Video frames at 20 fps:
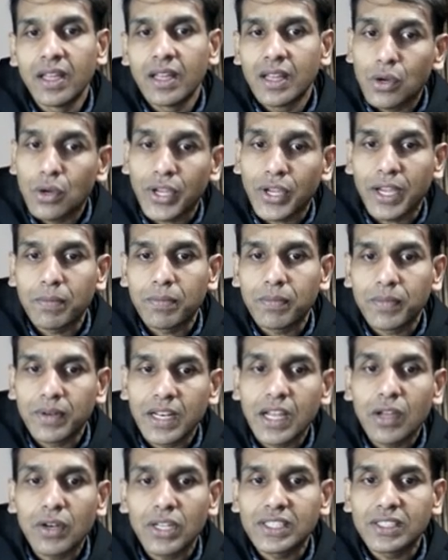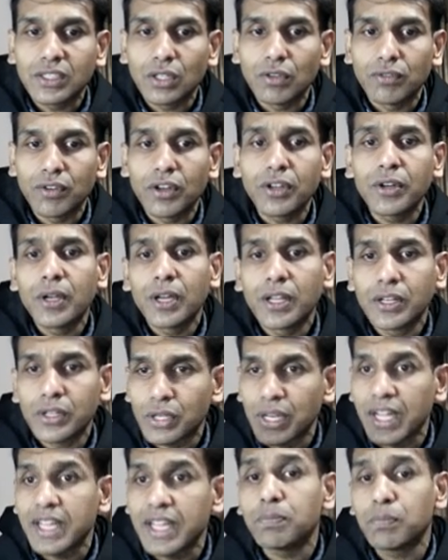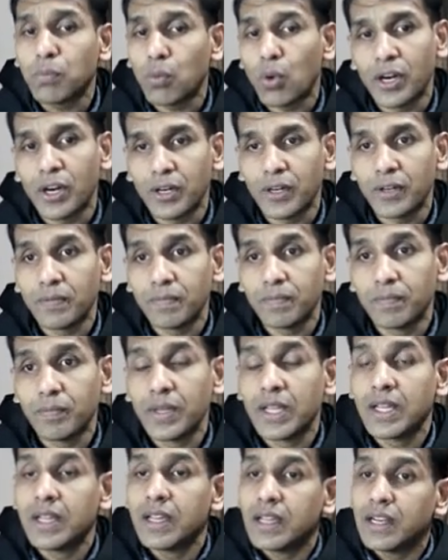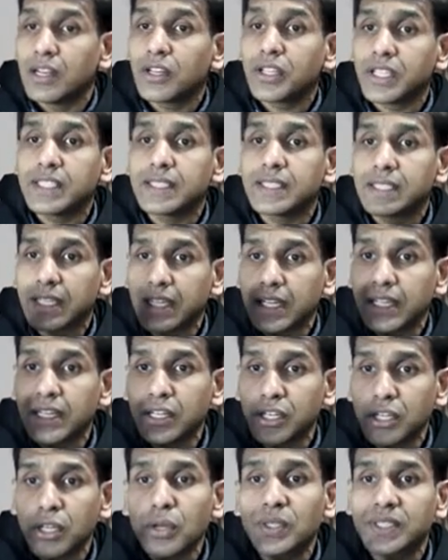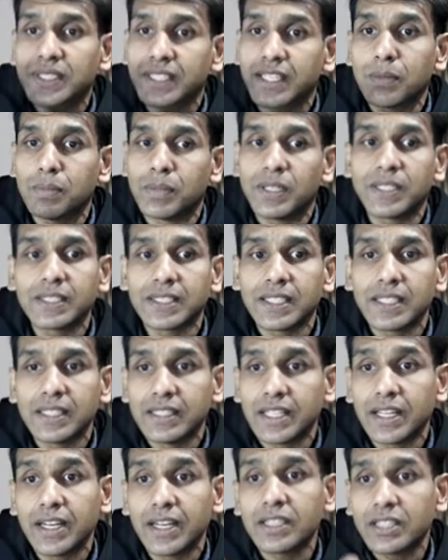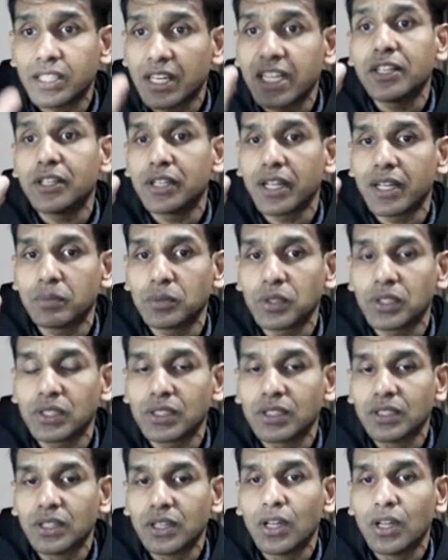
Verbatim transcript: Okay, now let's go for type 1. Look at this, in your syllabus, there are three types.